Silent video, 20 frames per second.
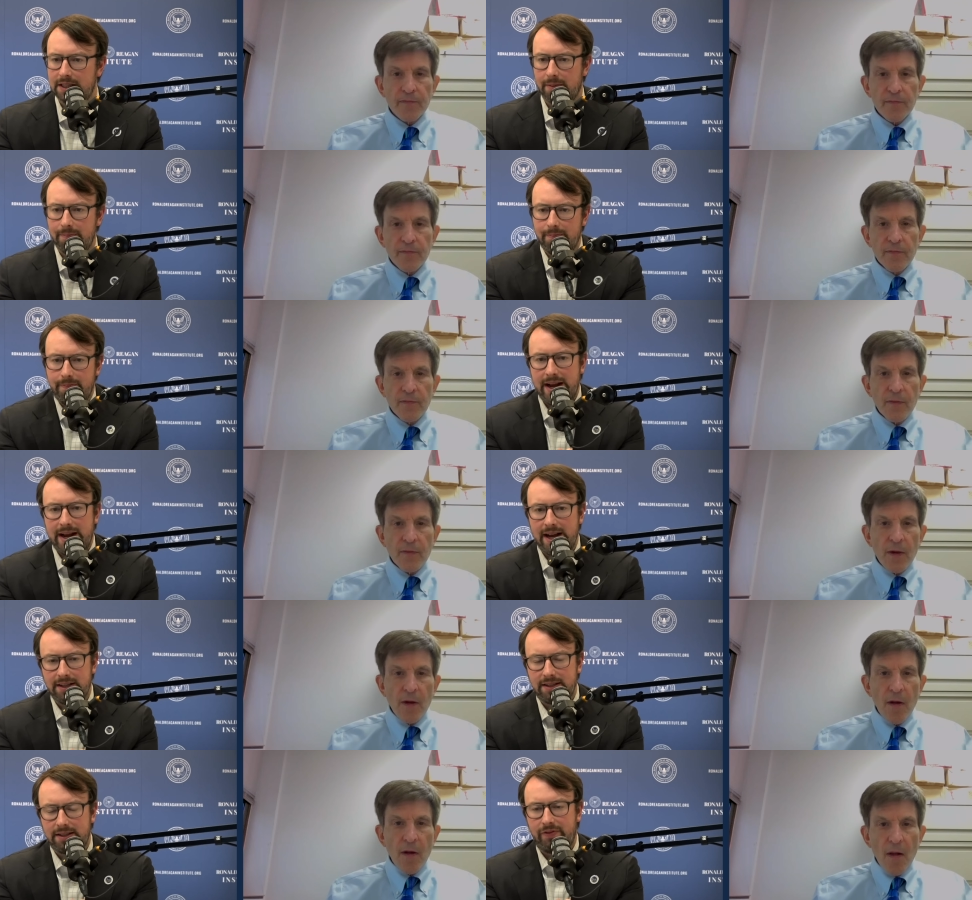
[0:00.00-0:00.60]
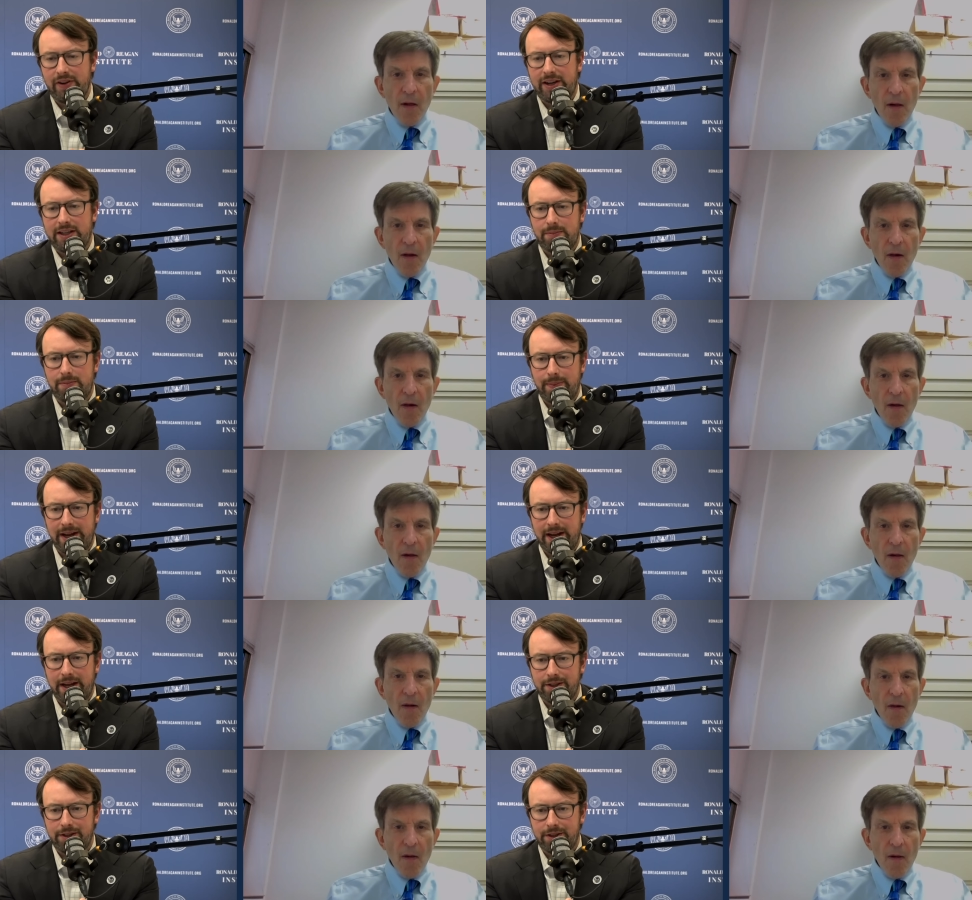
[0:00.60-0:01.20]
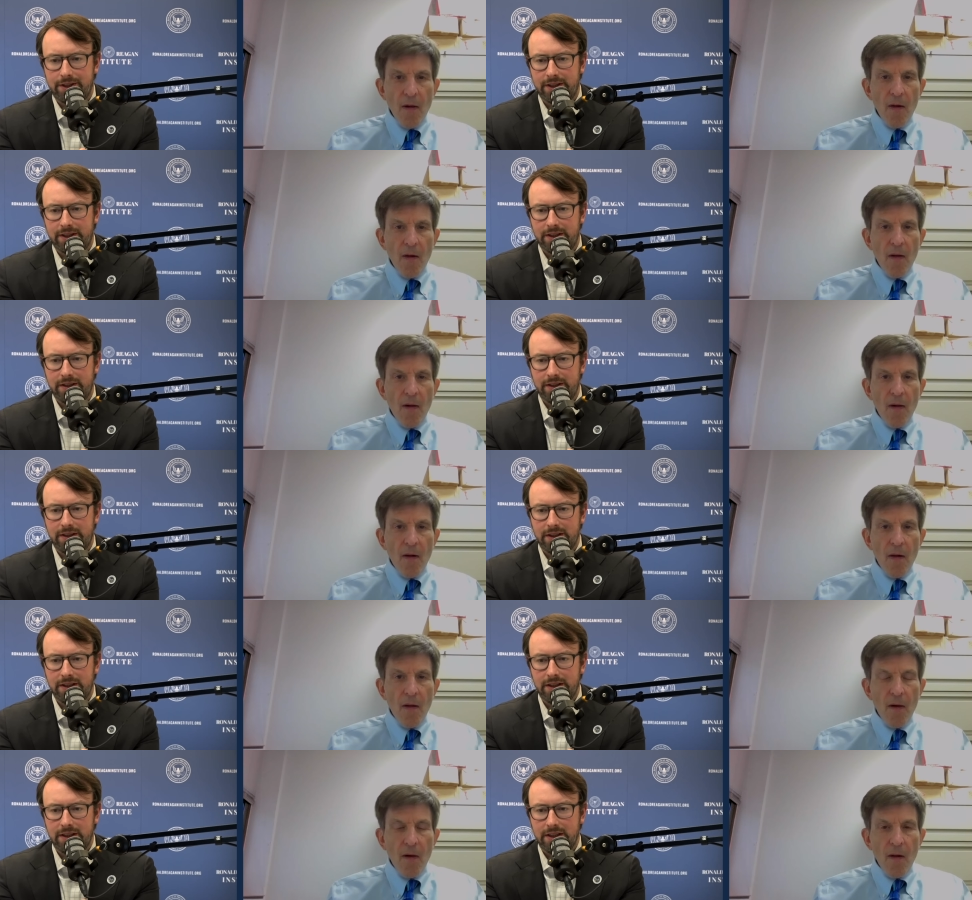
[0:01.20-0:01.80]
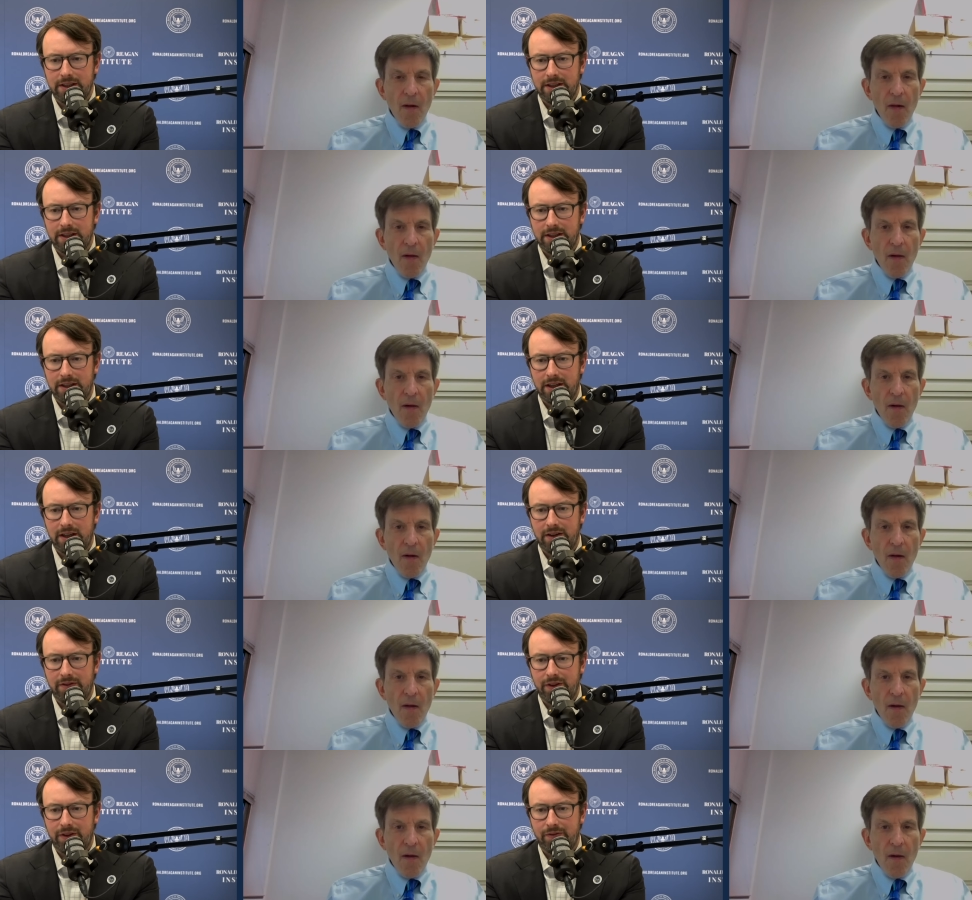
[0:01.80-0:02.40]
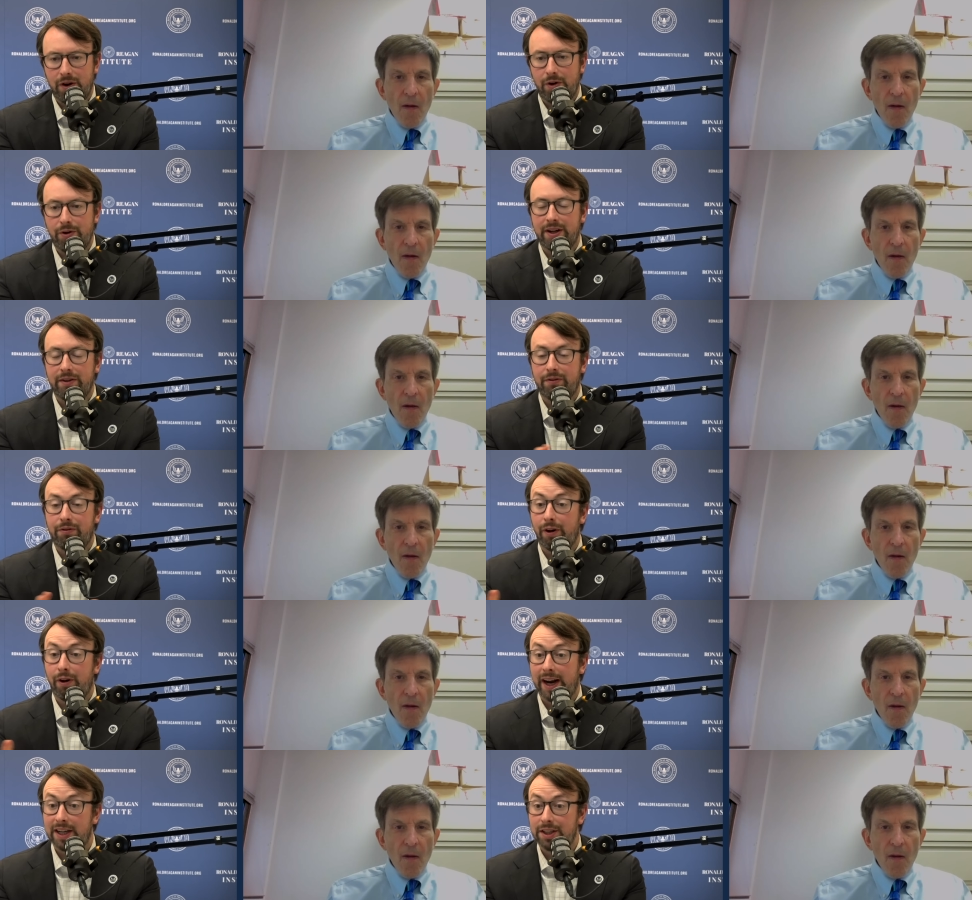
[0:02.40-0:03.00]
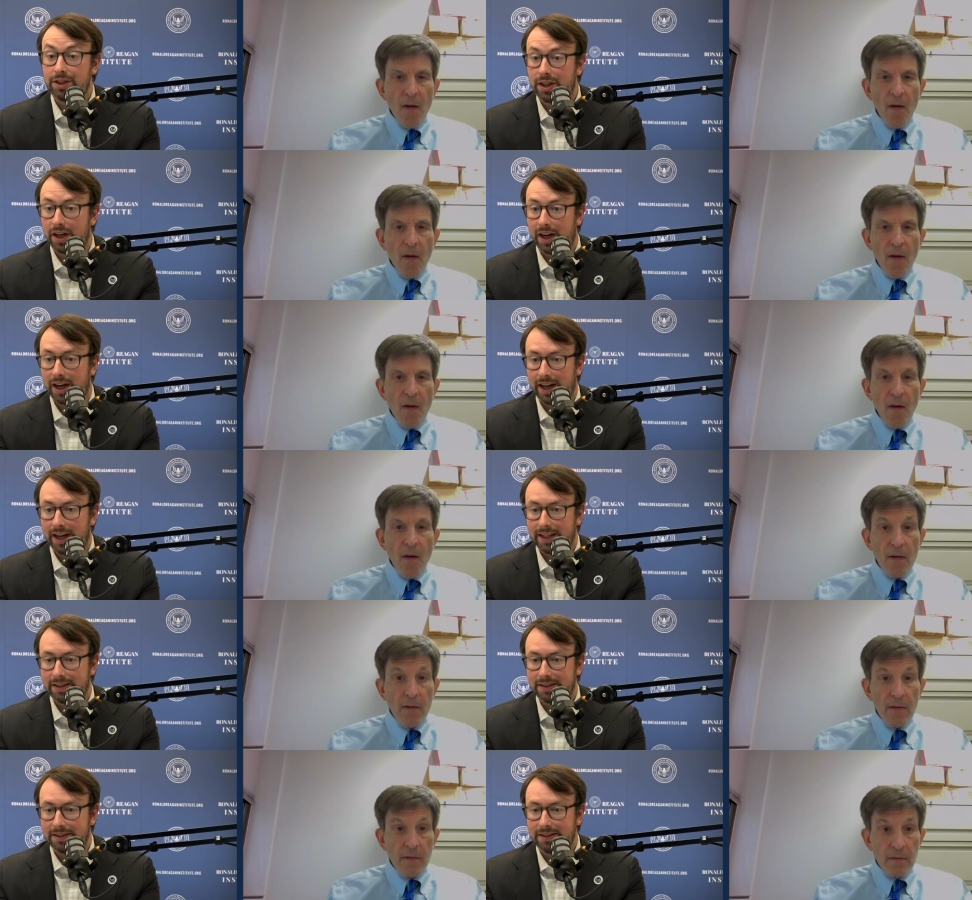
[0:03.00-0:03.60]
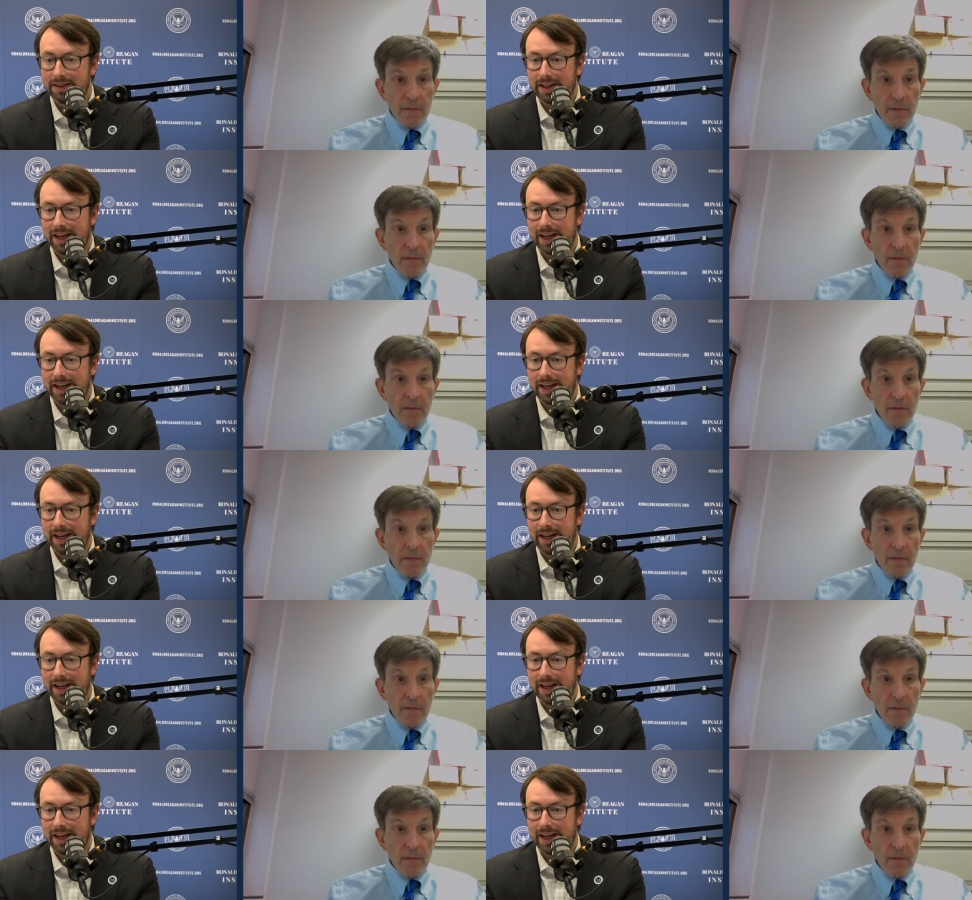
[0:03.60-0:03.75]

Speaker 1: the massive expansion of the voting franchise.